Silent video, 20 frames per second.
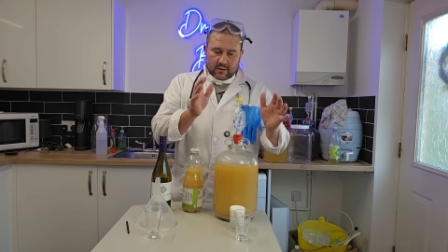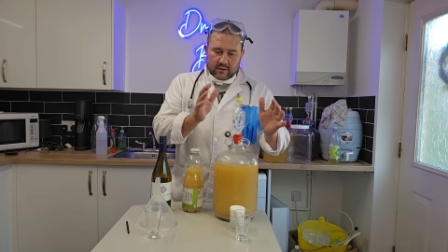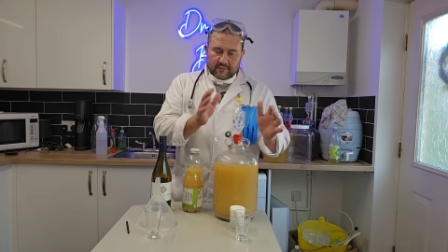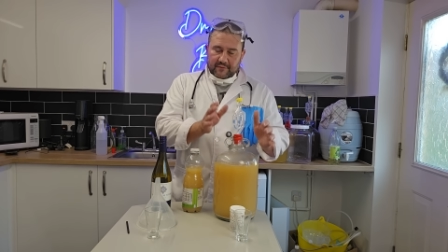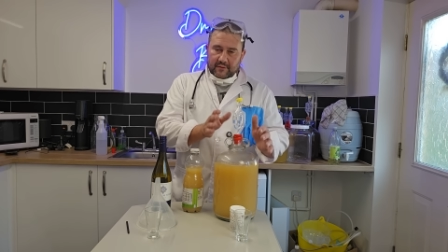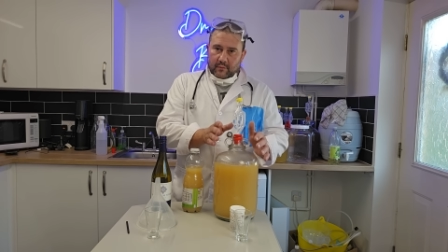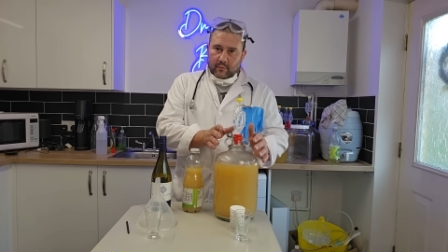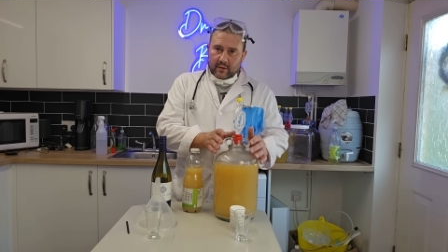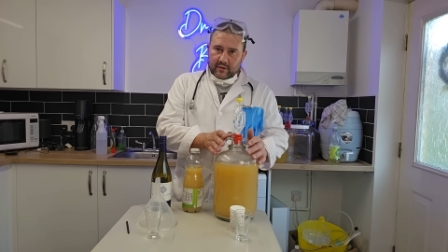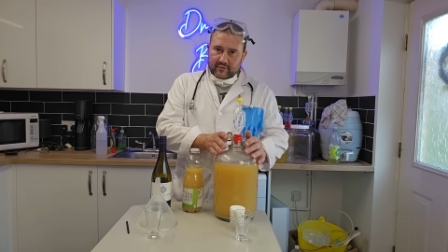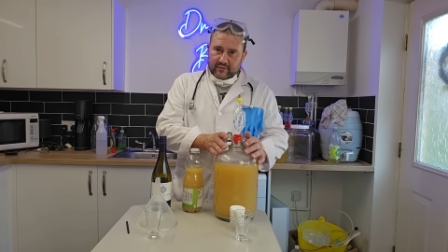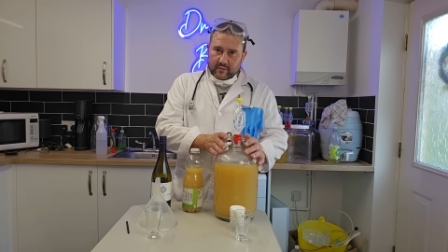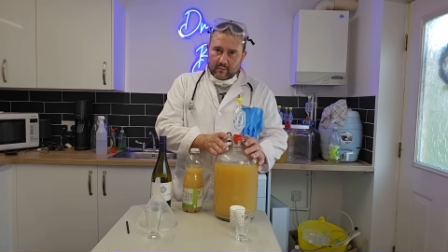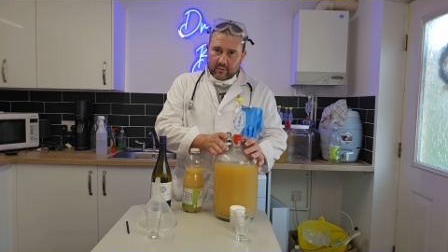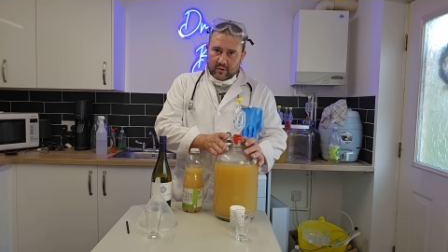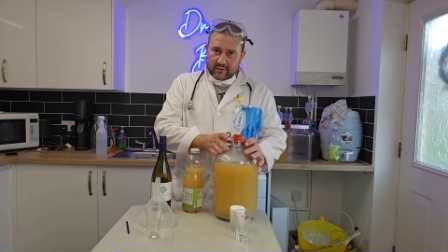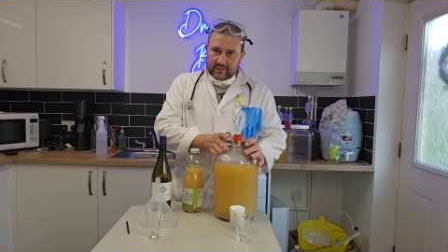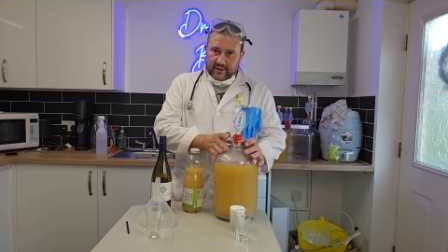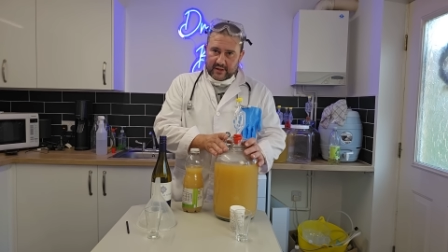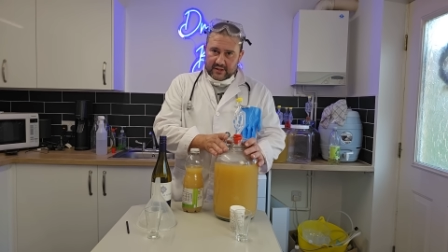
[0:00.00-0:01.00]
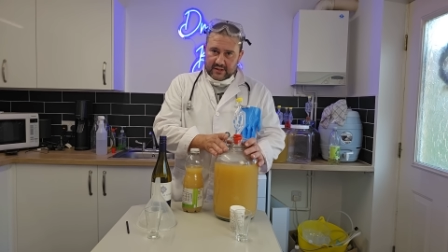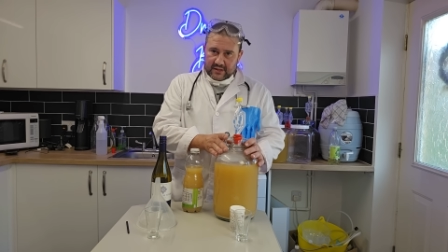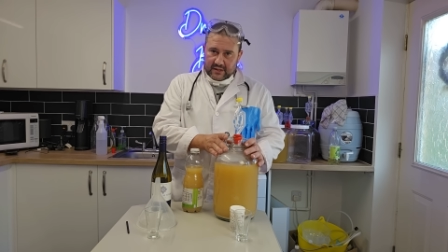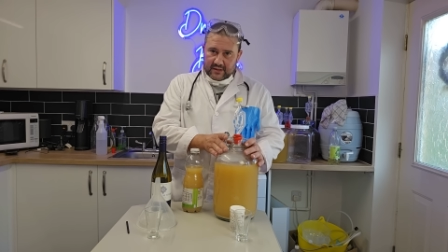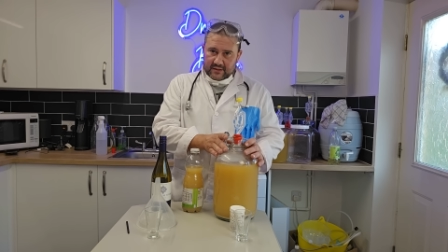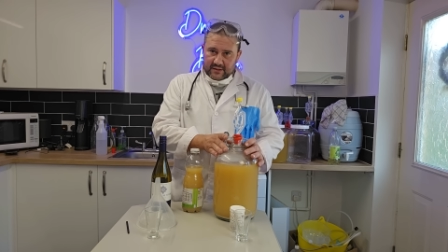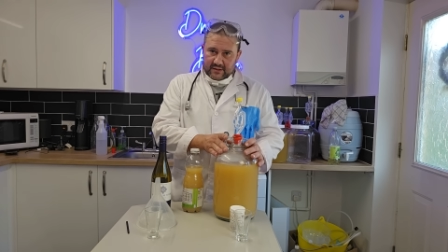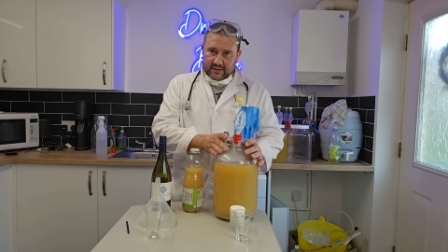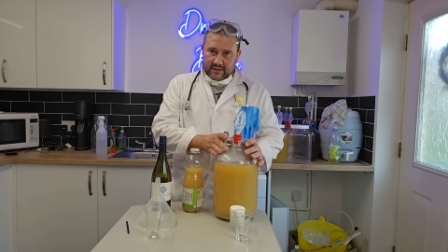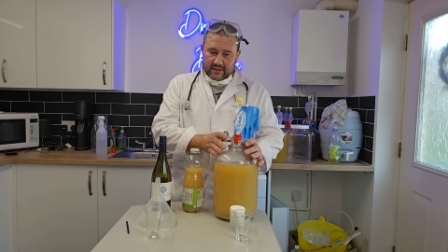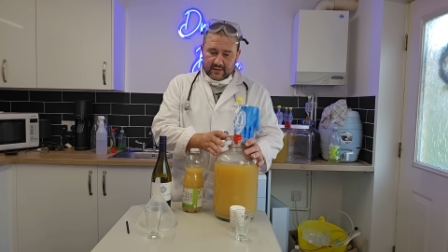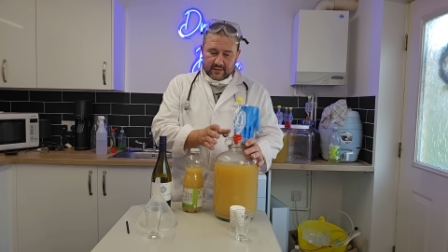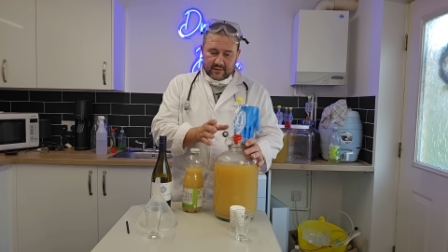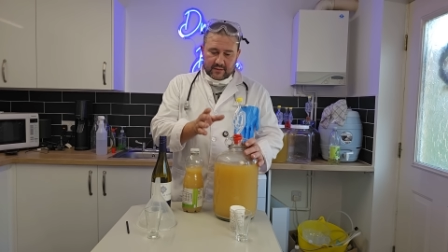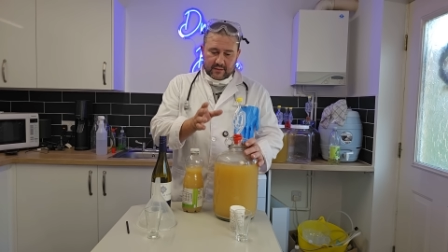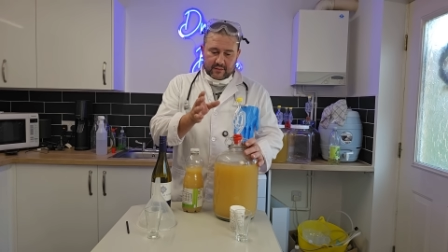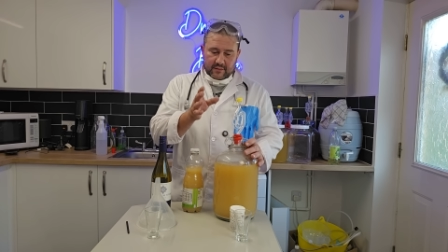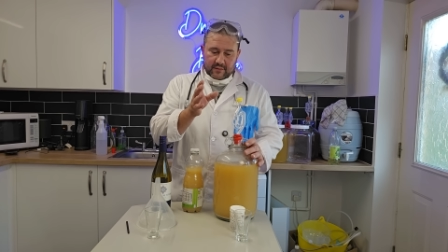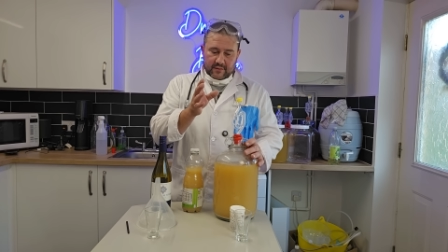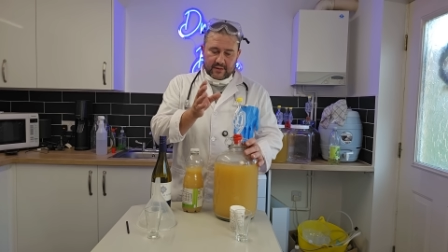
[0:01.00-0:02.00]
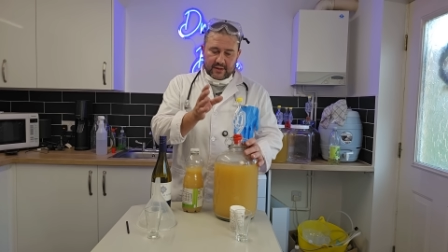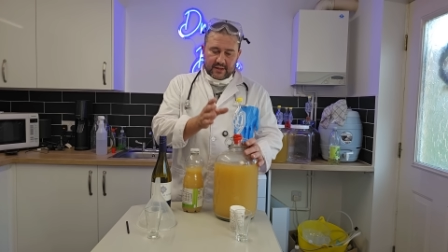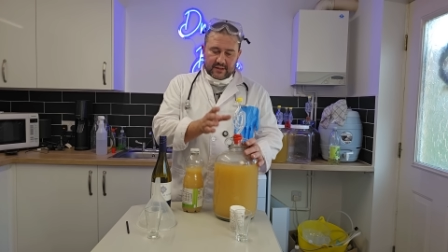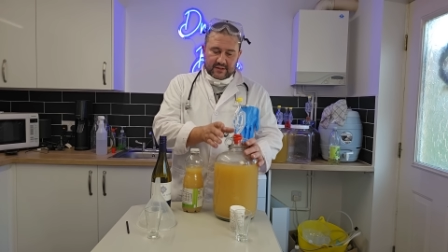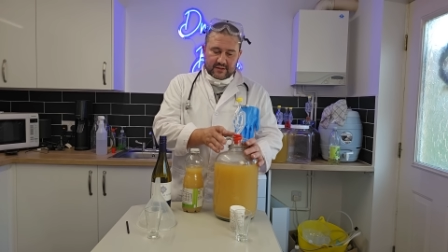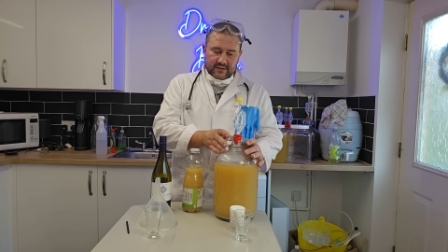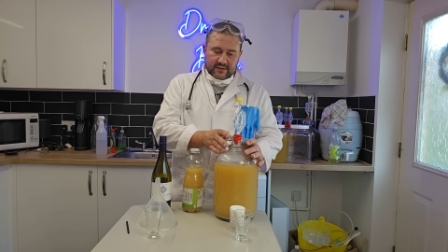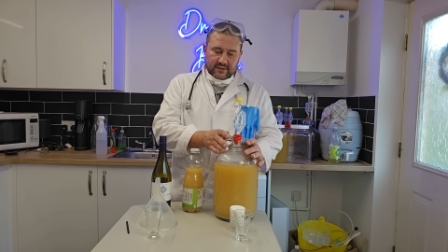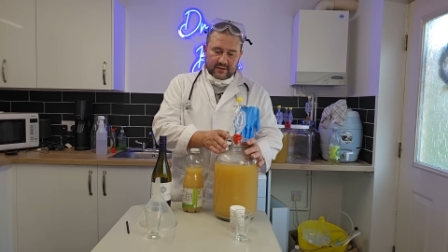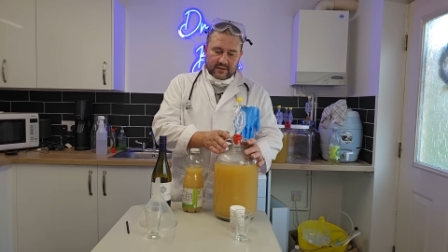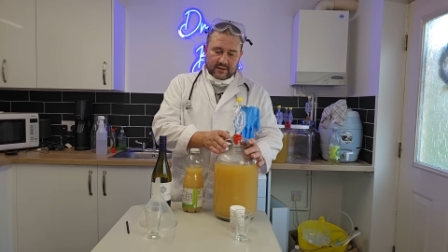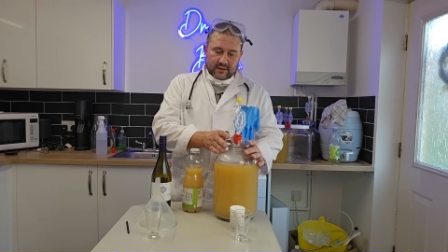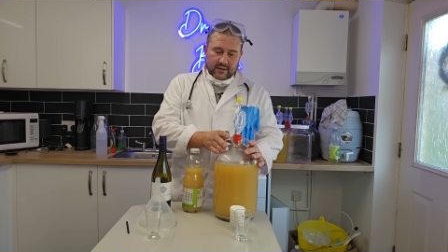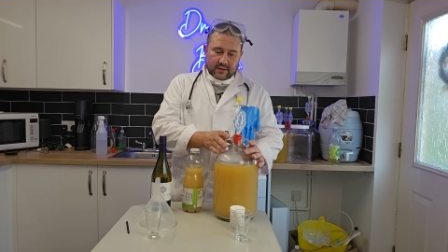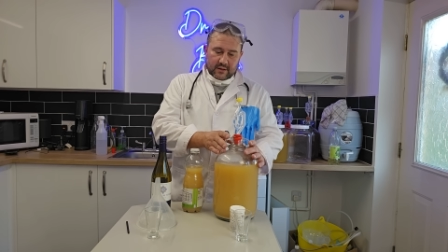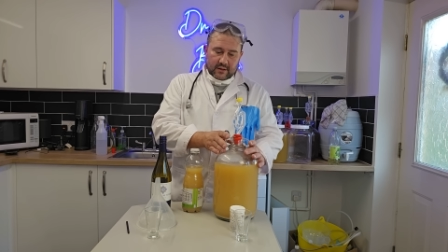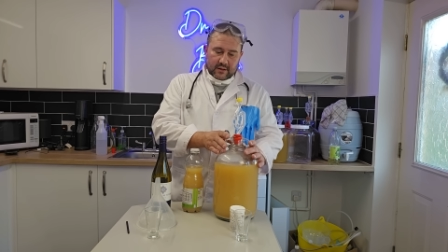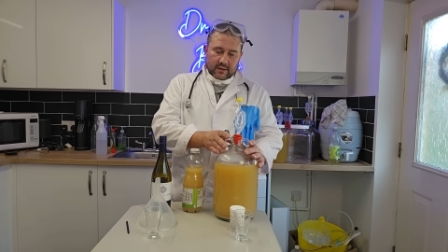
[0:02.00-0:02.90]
If you're wondering what this is, this,